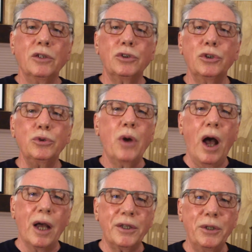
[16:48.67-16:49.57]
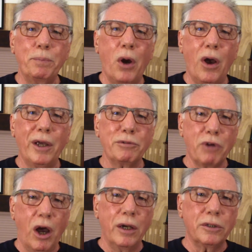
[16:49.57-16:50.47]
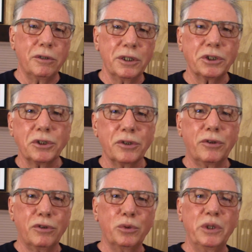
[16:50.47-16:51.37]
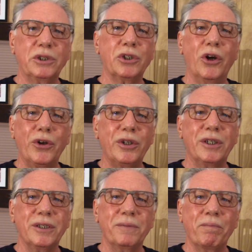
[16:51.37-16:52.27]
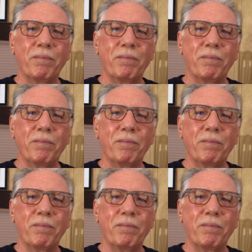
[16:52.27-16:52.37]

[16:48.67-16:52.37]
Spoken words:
to occupy Radha-Krishna through eternity.